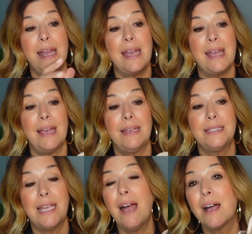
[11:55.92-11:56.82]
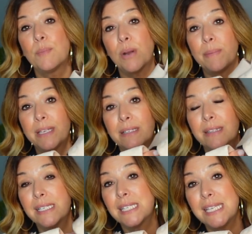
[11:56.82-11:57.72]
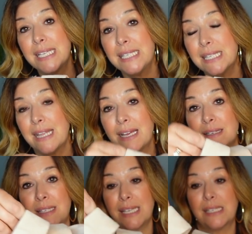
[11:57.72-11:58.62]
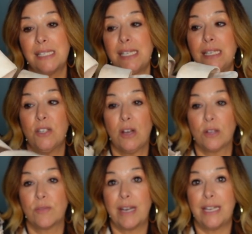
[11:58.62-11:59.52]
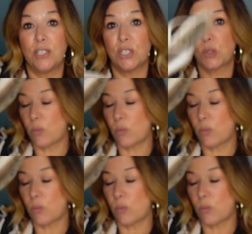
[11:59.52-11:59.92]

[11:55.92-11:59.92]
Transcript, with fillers: and yeah, probably gonna list these in that sixty dollar range as